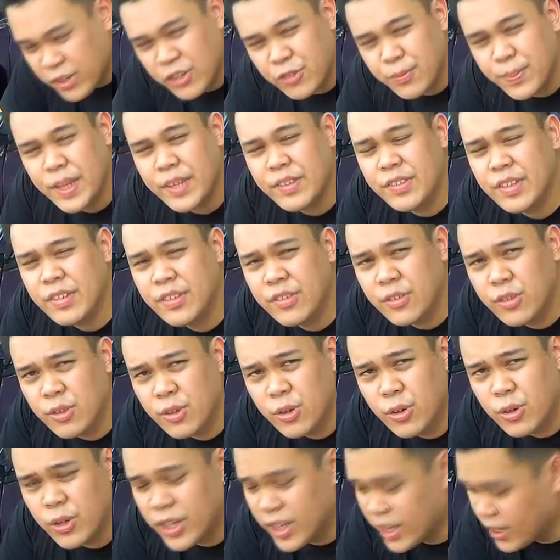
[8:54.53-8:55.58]
spacers,
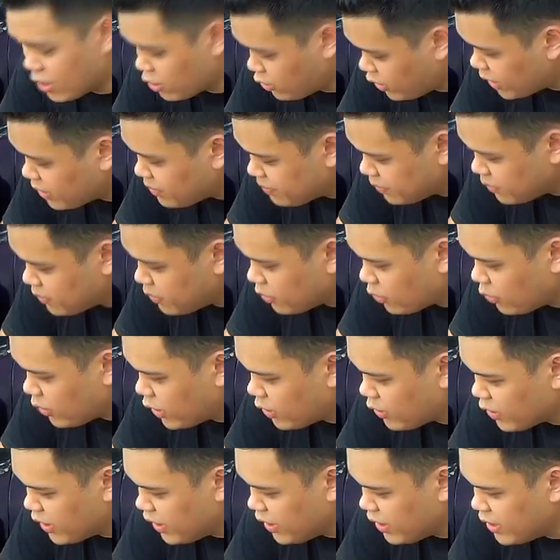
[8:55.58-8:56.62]
so they are quite
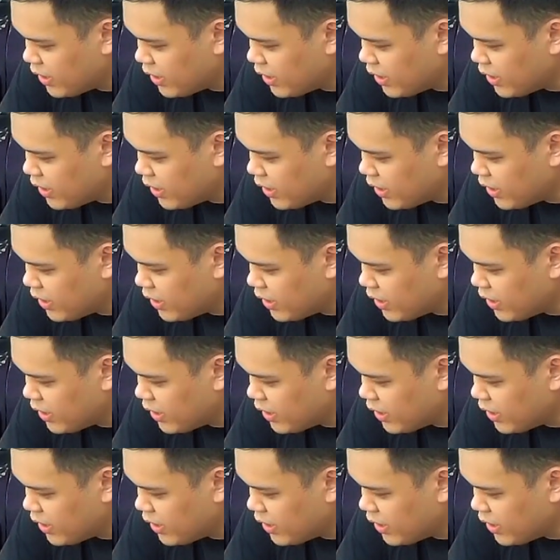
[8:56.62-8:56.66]
okay.